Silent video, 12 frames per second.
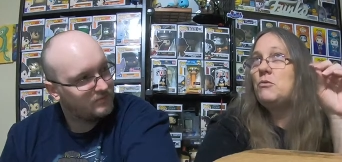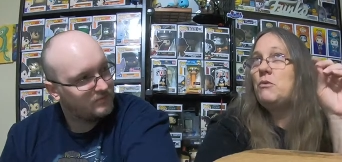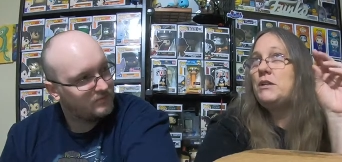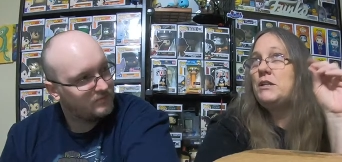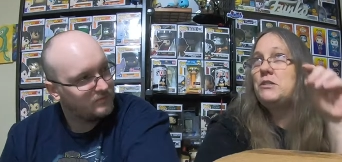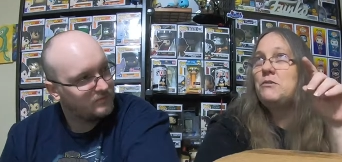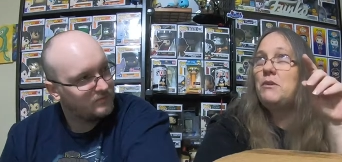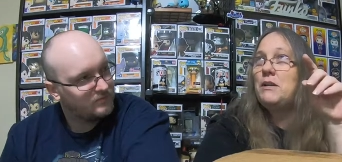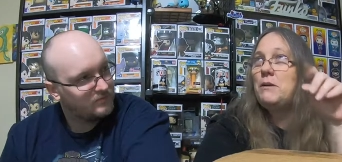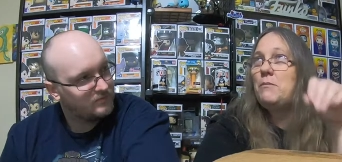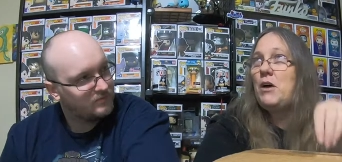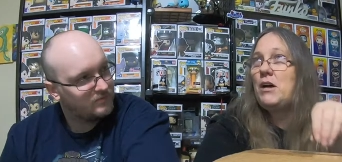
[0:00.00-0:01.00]

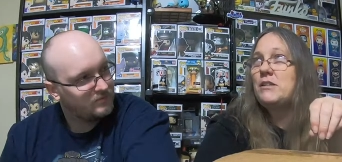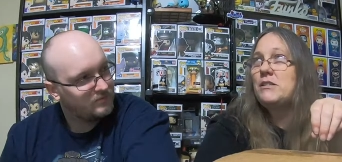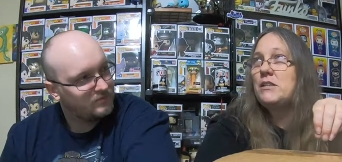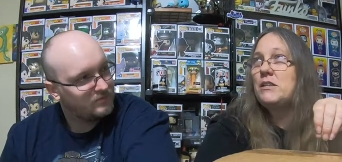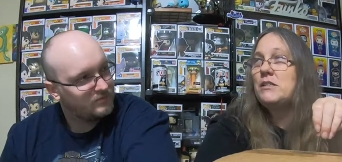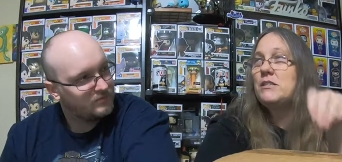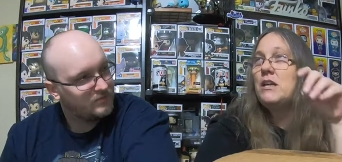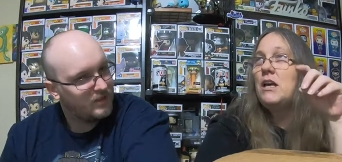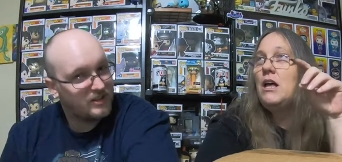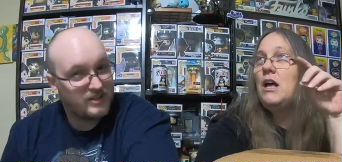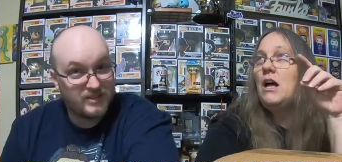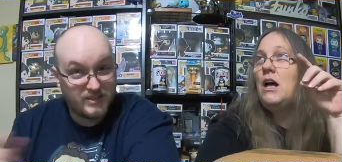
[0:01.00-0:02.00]
Speaker 1: 2020 boxes.
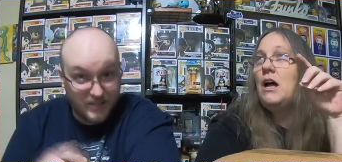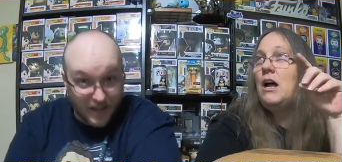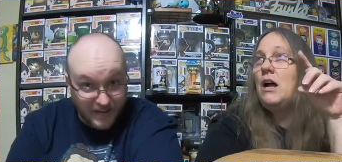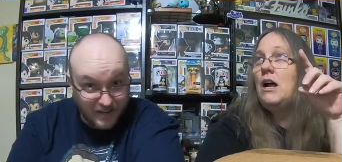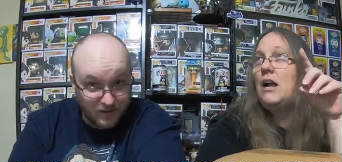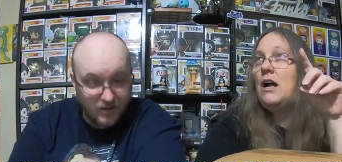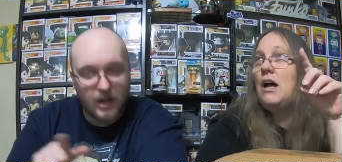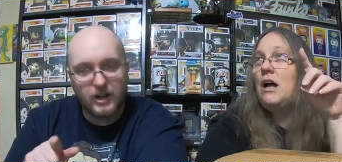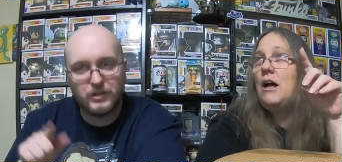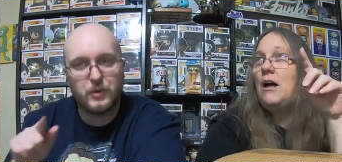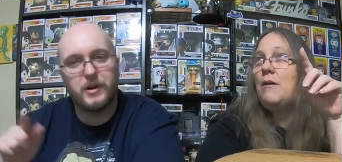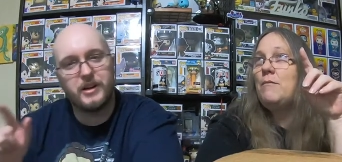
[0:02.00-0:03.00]
Speaker 2: Psych,
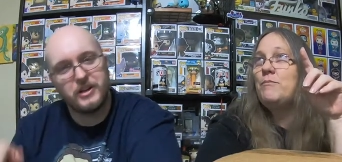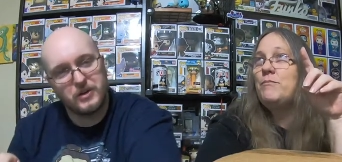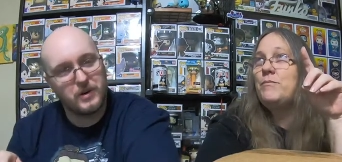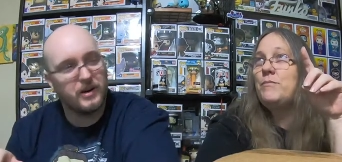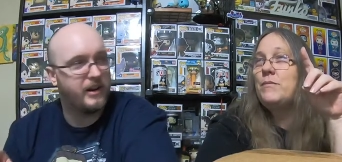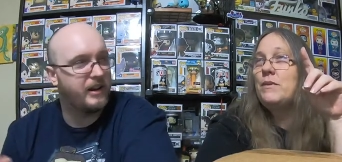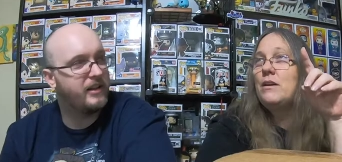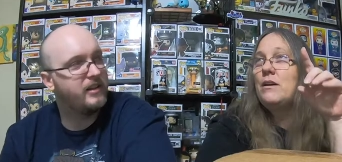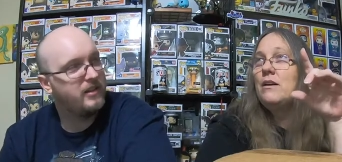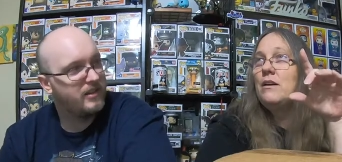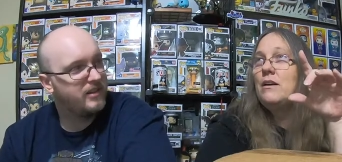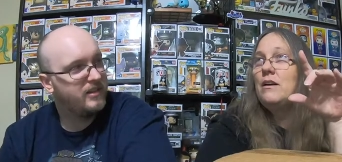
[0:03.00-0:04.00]
Speaker 1: not
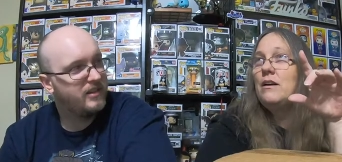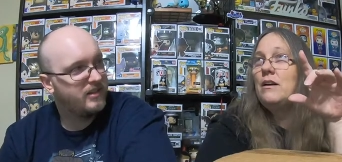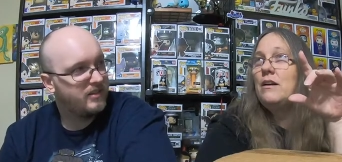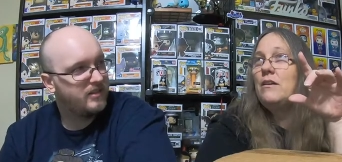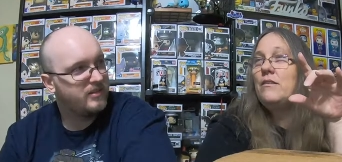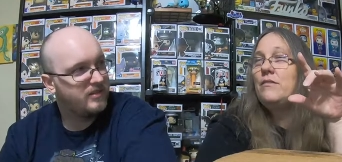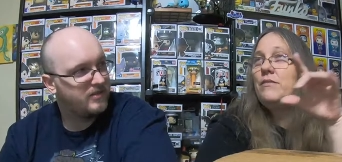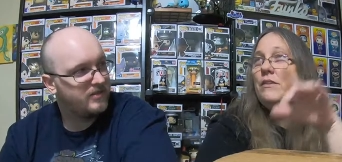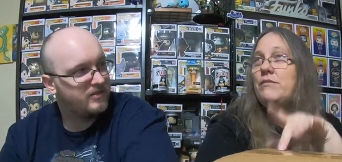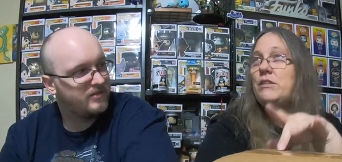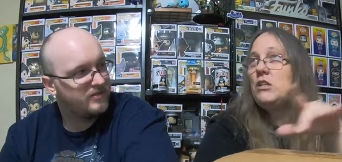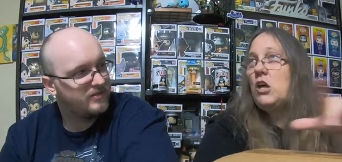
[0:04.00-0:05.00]

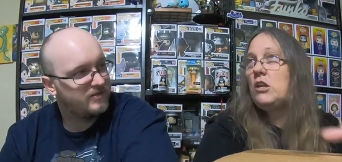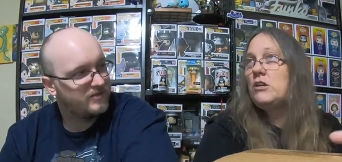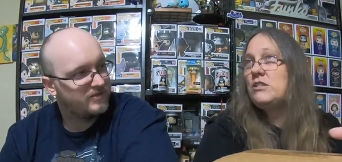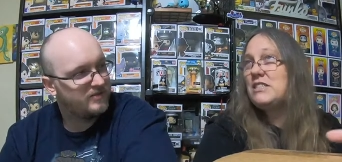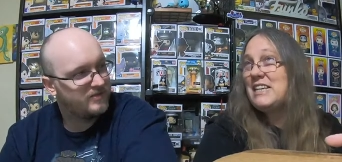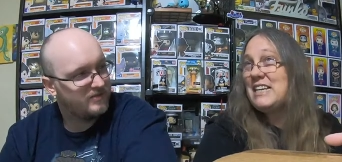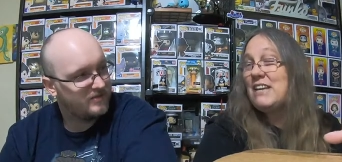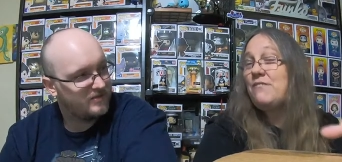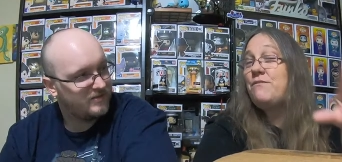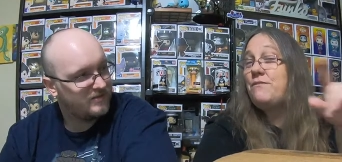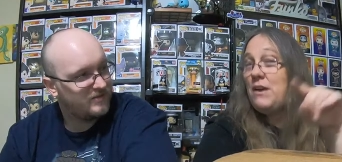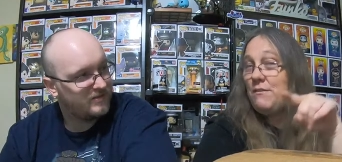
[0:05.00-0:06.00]
2020.
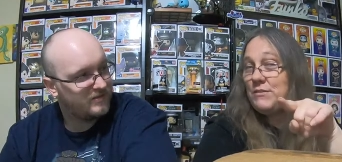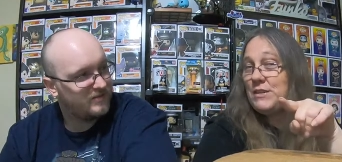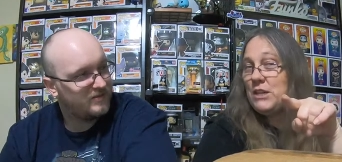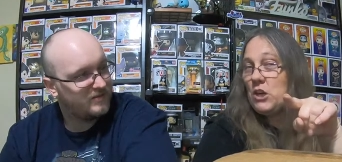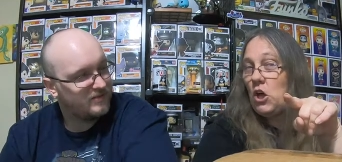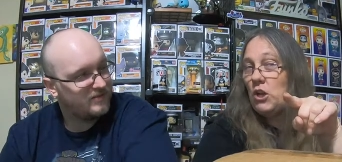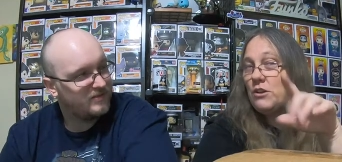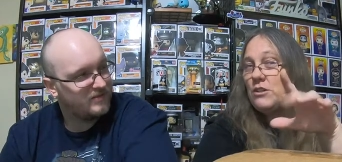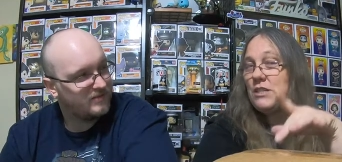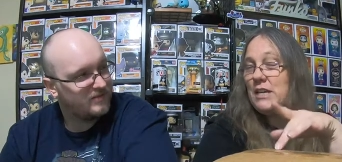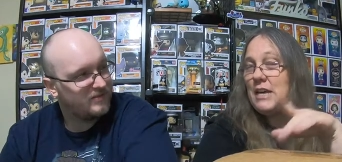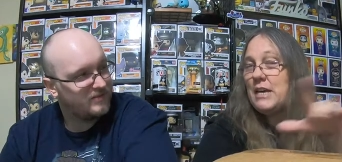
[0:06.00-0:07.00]

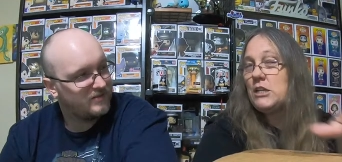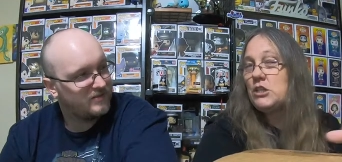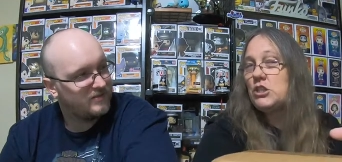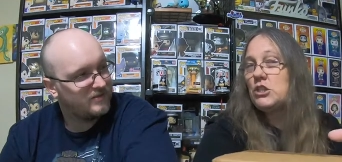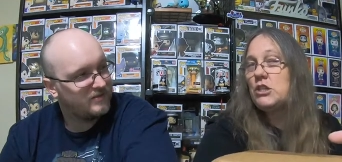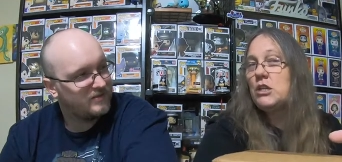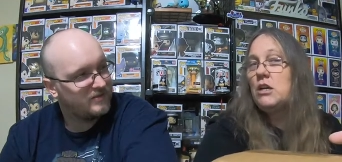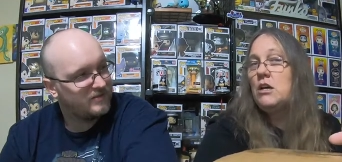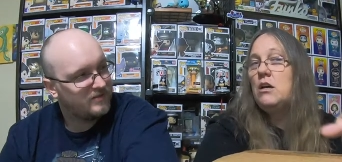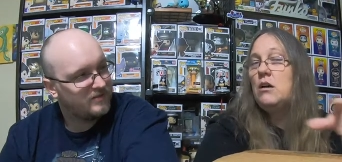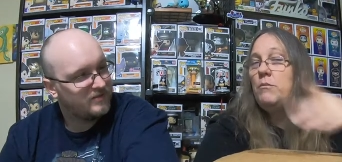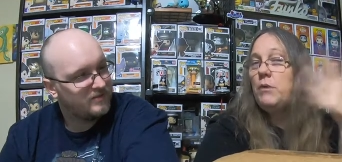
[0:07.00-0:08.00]
$50 each,
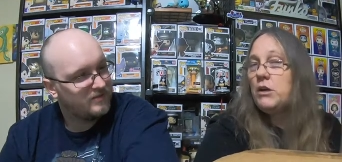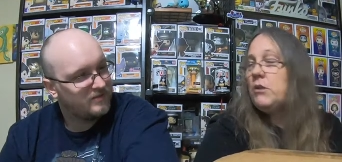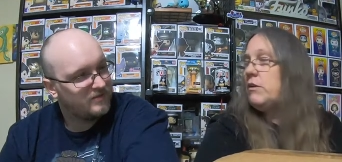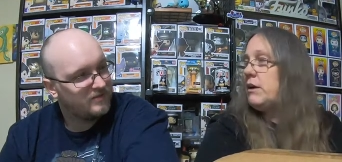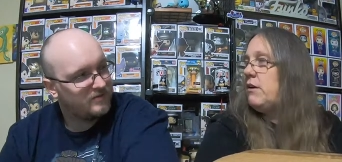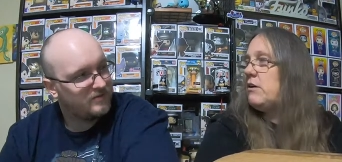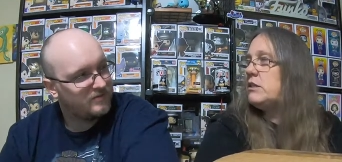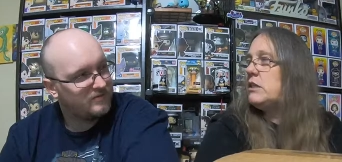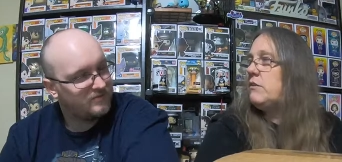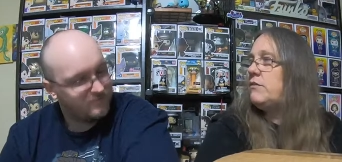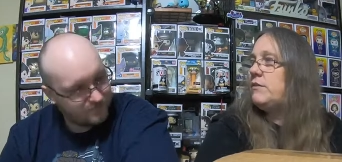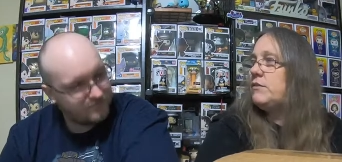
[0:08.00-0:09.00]
but you were
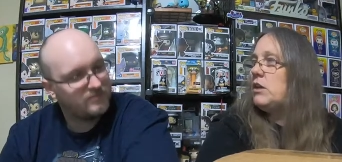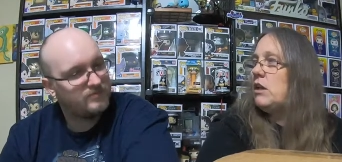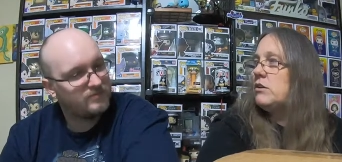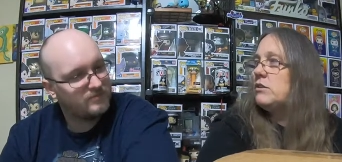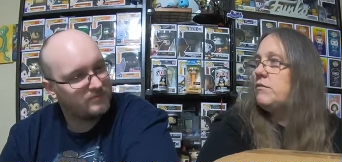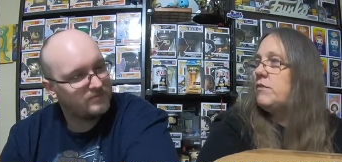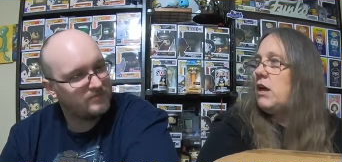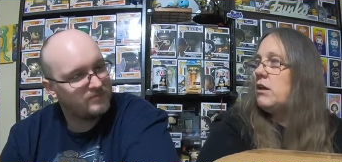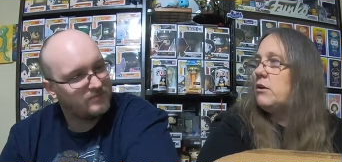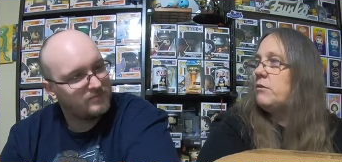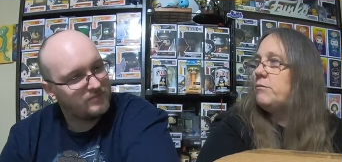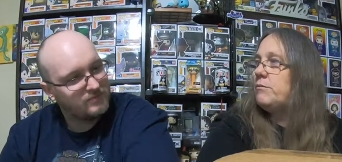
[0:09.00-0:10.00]
guaranteed $50 in
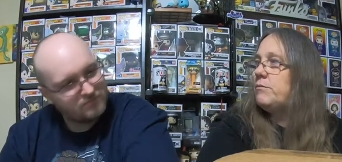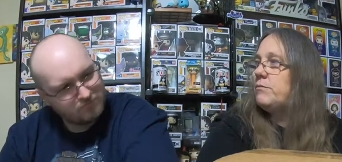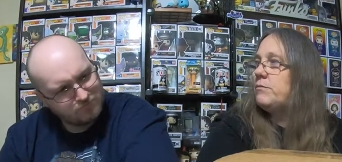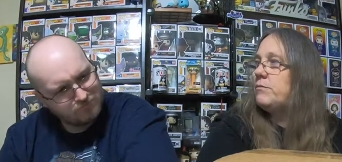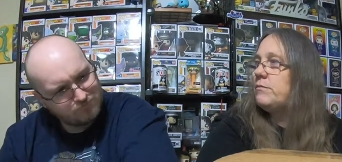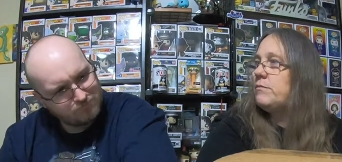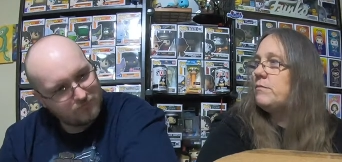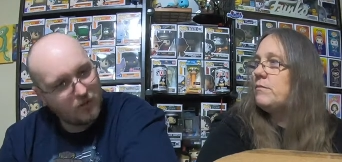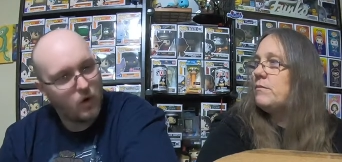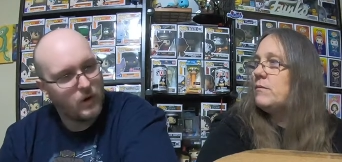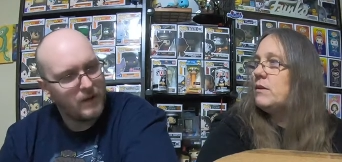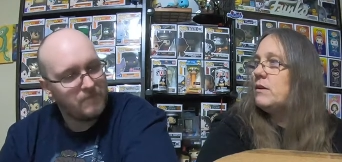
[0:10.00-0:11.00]
value.
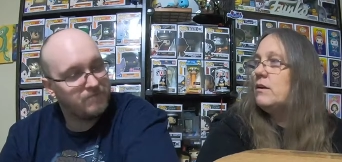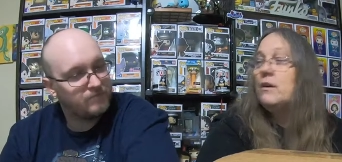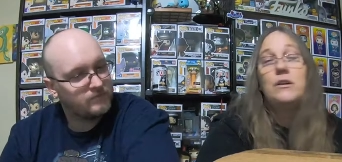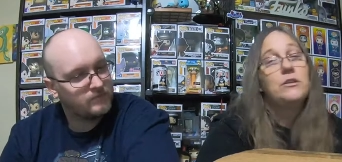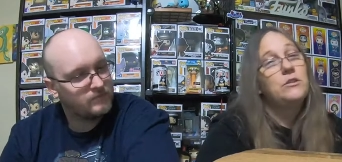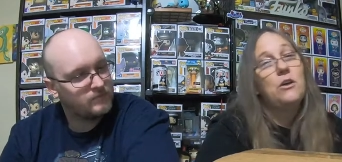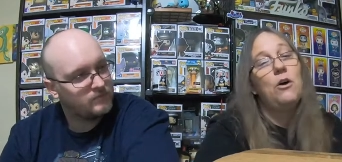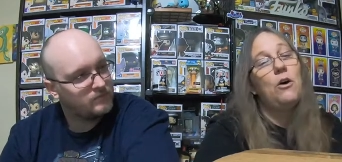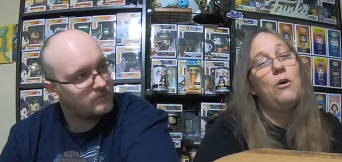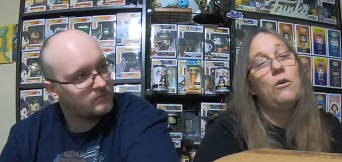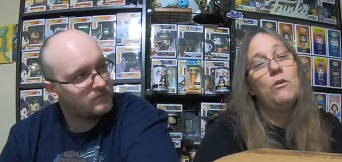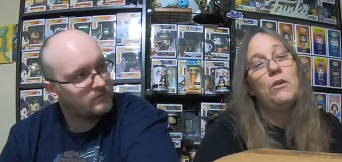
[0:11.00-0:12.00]
Okay.
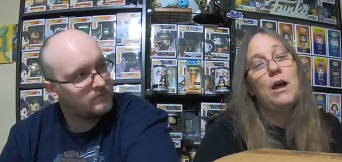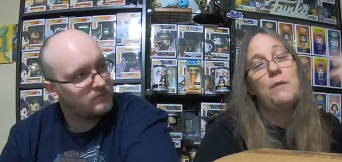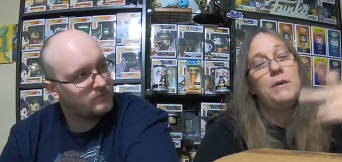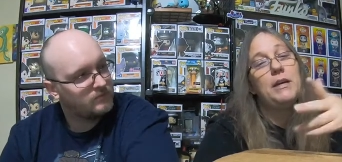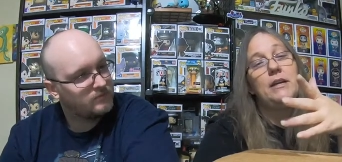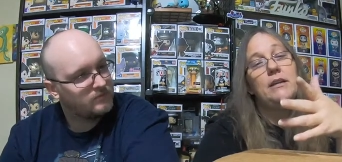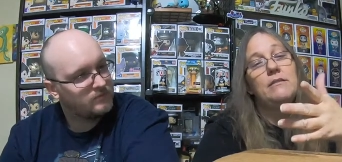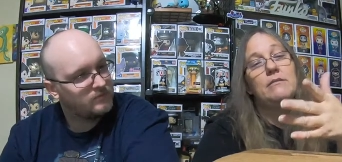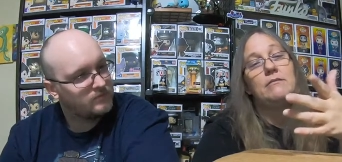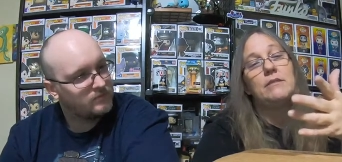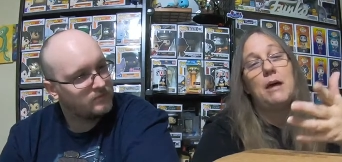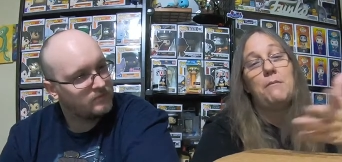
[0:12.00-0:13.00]
So, I
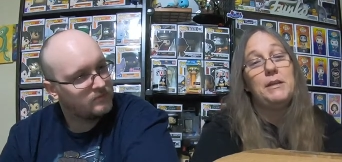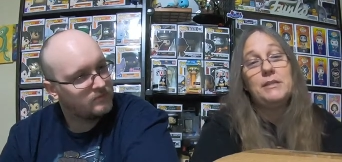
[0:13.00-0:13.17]
mean, that